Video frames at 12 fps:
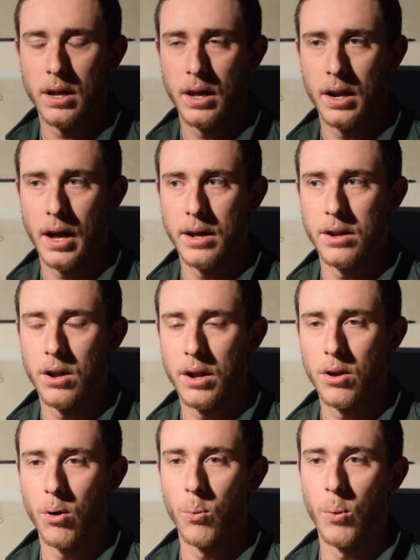and I
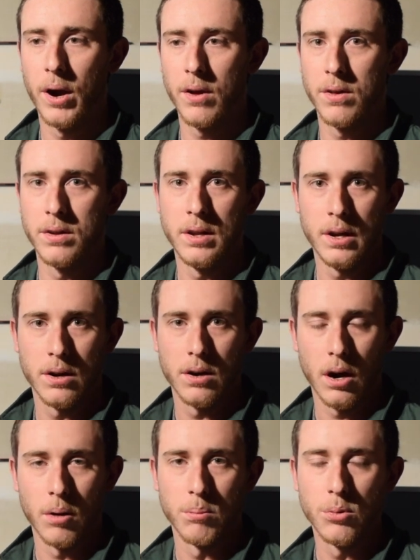know where the deer
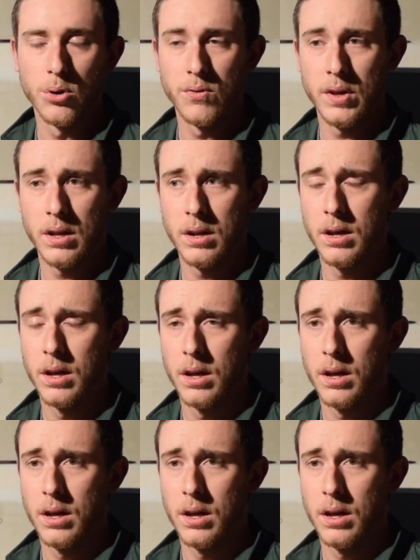are moving